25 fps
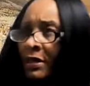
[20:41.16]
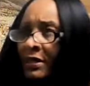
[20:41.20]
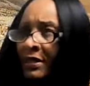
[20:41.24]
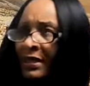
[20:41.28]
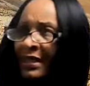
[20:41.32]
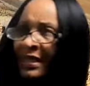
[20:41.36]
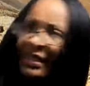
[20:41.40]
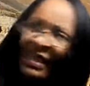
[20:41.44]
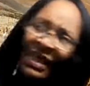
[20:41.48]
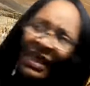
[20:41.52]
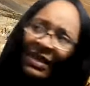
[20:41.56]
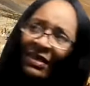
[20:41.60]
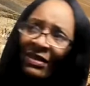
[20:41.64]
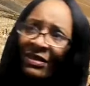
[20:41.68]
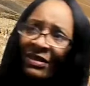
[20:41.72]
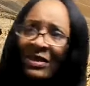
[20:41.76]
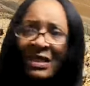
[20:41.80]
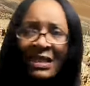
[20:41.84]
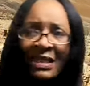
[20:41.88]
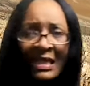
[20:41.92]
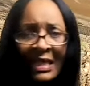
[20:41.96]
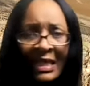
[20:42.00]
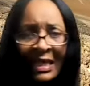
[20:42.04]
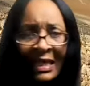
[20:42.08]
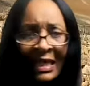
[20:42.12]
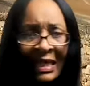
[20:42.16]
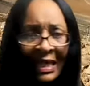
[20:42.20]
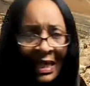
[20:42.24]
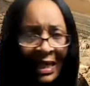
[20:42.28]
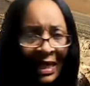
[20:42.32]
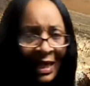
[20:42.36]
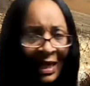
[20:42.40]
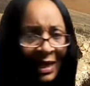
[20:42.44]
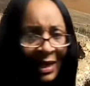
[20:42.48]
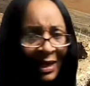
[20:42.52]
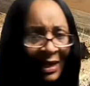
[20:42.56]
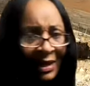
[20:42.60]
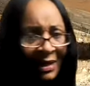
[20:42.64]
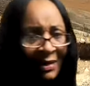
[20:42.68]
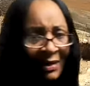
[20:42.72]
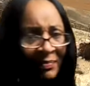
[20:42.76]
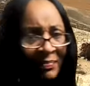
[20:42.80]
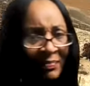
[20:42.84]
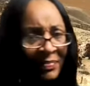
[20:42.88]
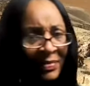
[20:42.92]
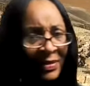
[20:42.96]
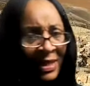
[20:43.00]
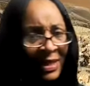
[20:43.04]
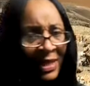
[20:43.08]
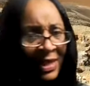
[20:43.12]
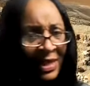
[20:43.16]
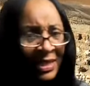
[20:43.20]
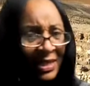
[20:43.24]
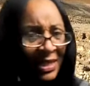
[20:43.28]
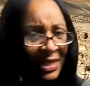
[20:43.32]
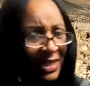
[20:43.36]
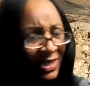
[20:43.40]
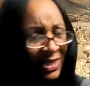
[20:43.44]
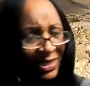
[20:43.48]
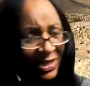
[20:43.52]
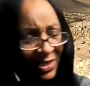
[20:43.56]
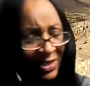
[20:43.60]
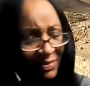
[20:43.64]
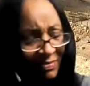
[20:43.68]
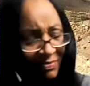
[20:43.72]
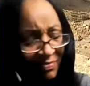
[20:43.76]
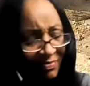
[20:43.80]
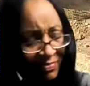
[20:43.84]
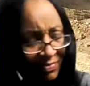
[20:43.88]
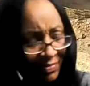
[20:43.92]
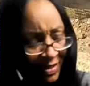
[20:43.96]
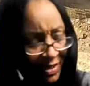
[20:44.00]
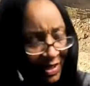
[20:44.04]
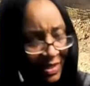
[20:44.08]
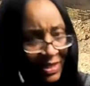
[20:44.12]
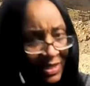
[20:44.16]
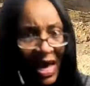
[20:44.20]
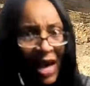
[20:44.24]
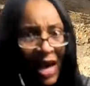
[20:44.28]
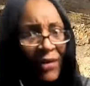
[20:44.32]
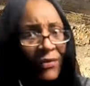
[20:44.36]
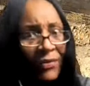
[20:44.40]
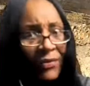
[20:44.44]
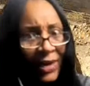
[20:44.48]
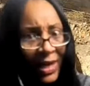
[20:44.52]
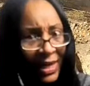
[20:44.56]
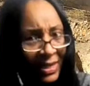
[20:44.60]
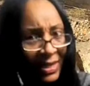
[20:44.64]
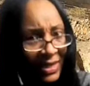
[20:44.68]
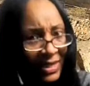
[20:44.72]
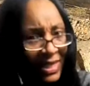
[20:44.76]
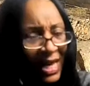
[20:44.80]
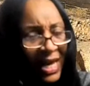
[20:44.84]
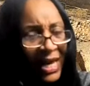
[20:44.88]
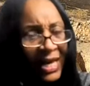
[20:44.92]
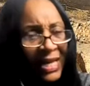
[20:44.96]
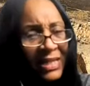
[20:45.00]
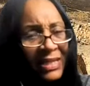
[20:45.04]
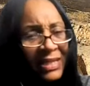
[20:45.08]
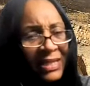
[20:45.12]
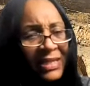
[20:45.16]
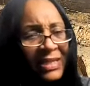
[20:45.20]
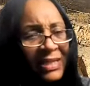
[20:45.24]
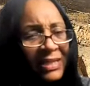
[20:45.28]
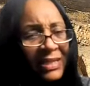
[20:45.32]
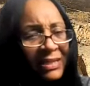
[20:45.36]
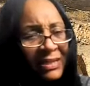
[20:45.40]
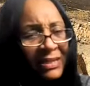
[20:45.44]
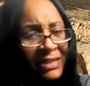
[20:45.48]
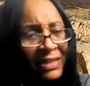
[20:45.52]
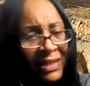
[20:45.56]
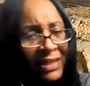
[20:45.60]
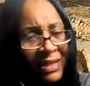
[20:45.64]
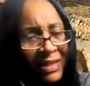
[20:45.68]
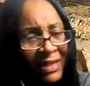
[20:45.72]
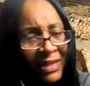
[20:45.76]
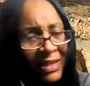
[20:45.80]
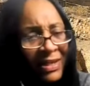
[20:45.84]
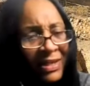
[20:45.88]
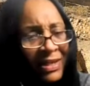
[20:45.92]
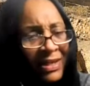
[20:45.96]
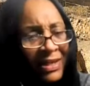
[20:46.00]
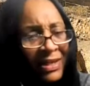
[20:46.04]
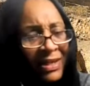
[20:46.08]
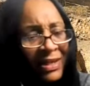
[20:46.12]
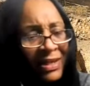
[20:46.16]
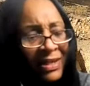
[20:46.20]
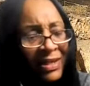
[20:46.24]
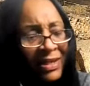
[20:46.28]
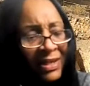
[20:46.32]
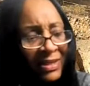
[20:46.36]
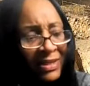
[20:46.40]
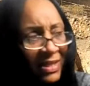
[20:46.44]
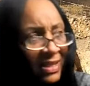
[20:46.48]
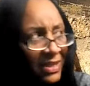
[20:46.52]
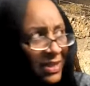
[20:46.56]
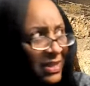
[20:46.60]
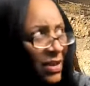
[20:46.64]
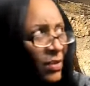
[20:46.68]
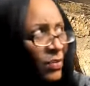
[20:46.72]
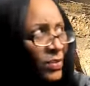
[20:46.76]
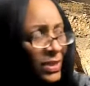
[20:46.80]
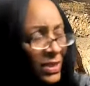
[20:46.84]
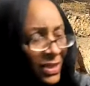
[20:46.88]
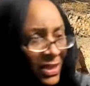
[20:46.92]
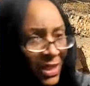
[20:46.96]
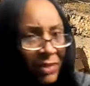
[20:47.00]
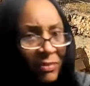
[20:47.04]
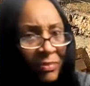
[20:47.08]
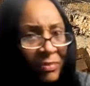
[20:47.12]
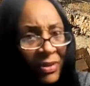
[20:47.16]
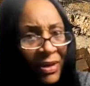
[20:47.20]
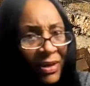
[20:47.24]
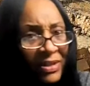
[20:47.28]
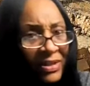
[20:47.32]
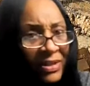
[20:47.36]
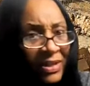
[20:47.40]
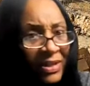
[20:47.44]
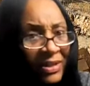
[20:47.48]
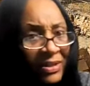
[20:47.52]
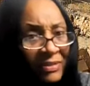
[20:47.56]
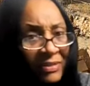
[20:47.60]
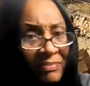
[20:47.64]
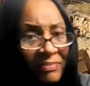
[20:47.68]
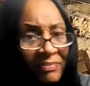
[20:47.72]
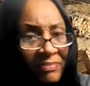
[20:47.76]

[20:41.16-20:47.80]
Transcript: second to the king in Egypt, not recognizing that that was their brother.